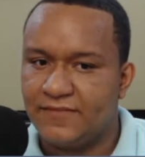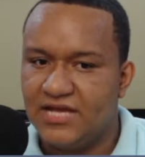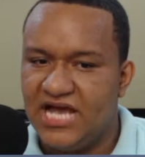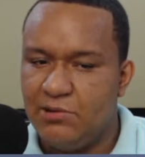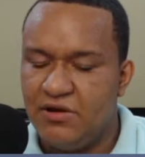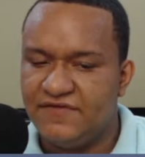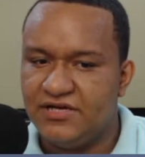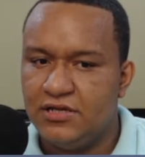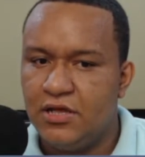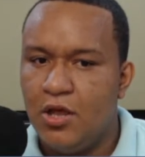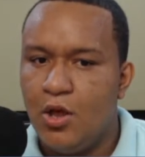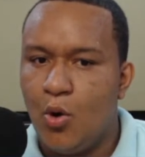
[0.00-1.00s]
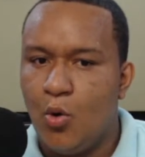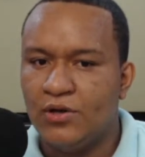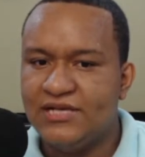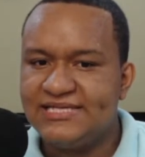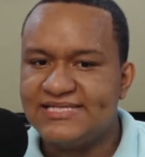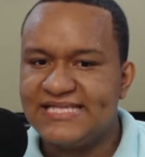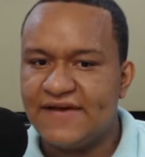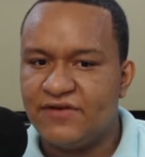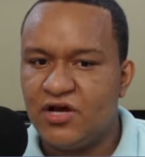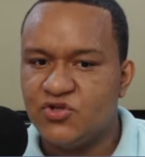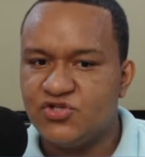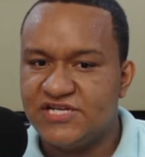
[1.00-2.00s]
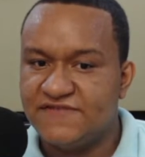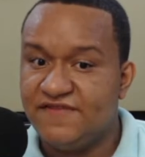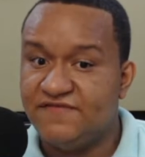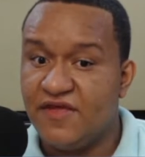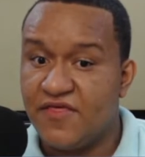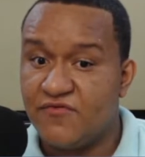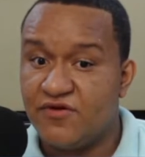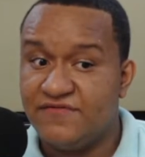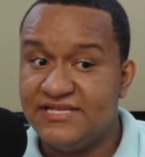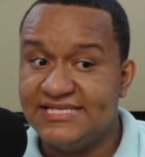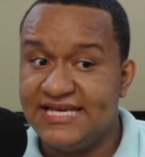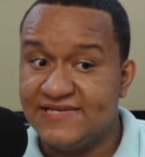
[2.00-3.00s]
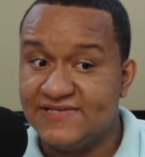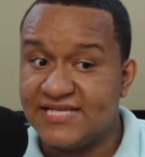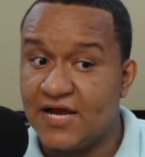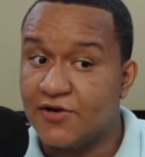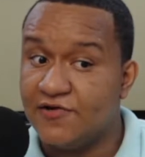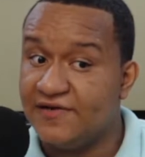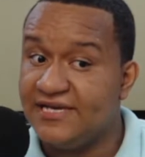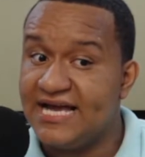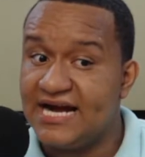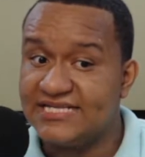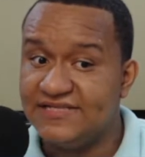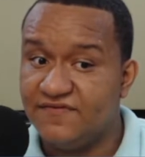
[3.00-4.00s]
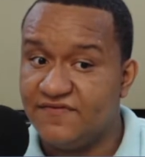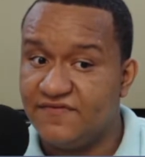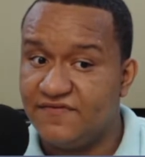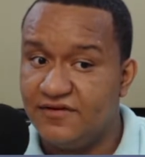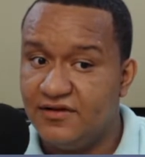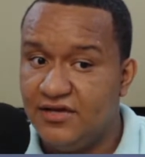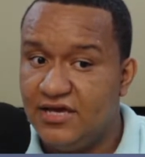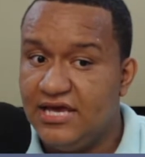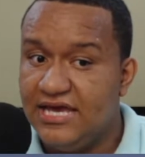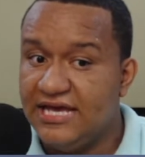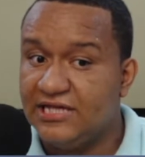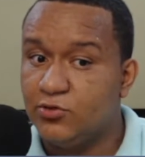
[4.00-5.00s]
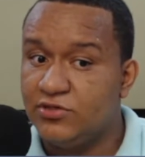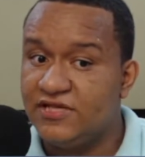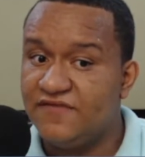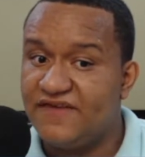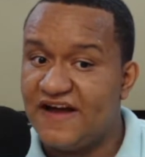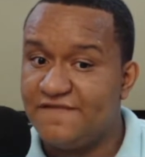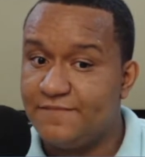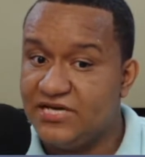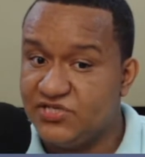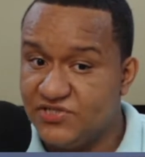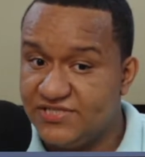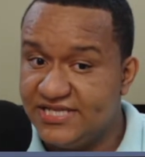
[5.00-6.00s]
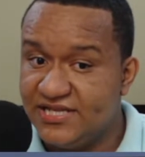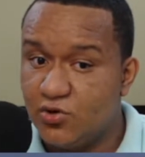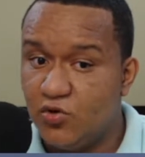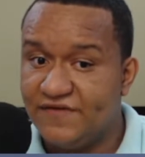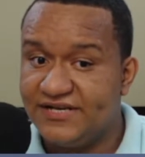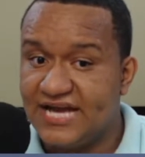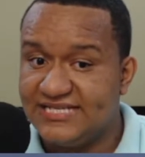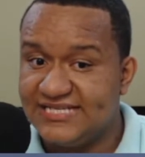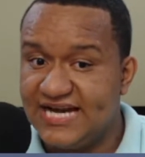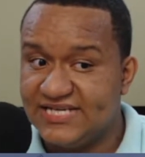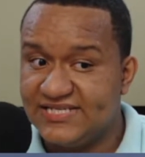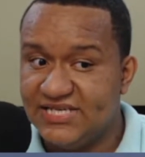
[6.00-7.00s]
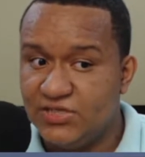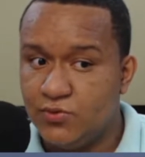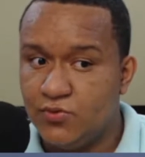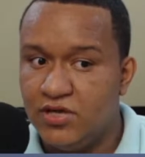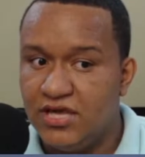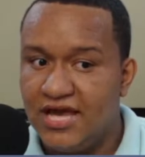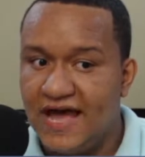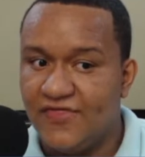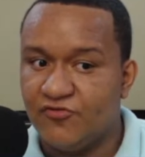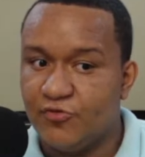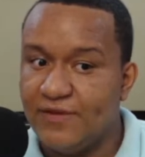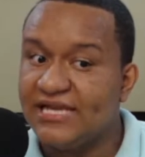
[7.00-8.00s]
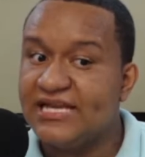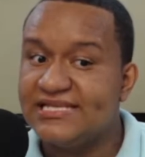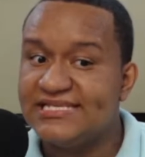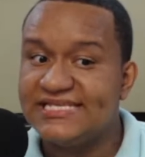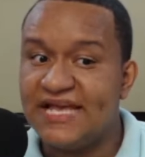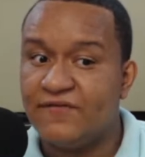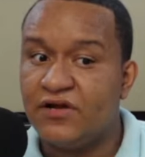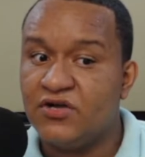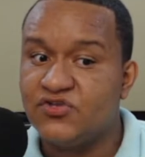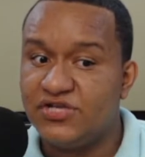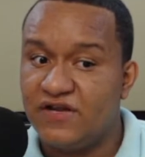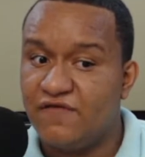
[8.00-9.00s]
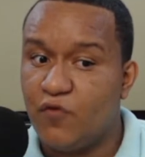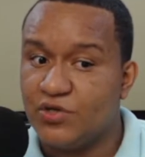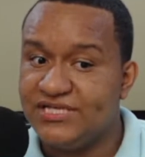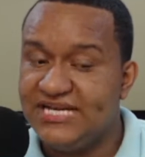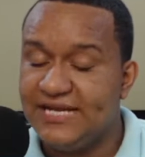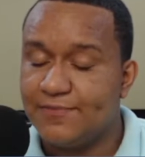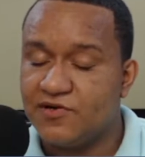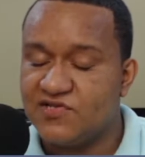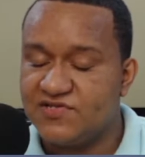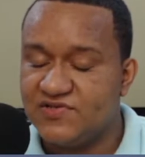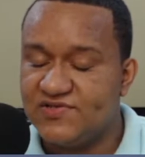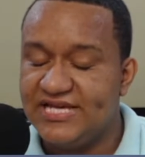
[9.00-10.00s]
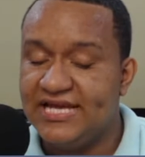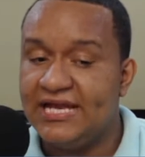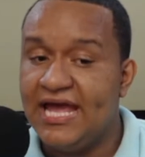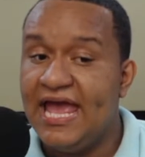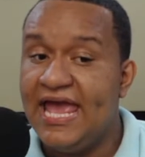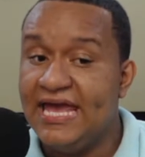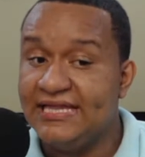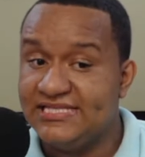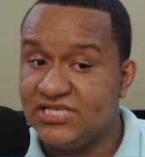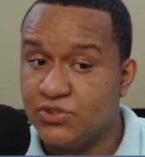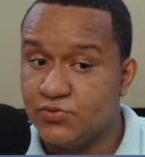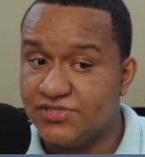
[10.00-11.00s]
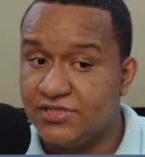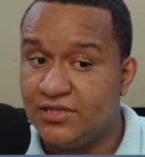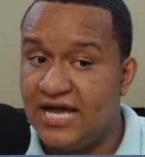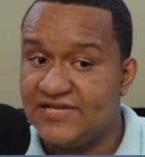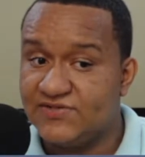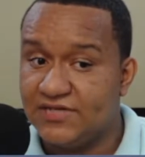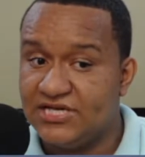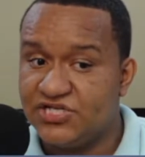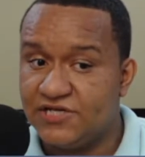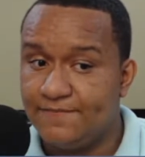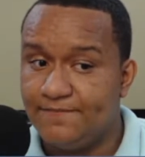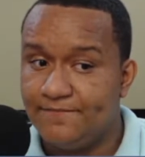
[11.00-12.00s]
However, only 753 of these cases are currently active, including the 5 patients in the COVID-19 ICU and the remaining 748 persons in institutional isolation.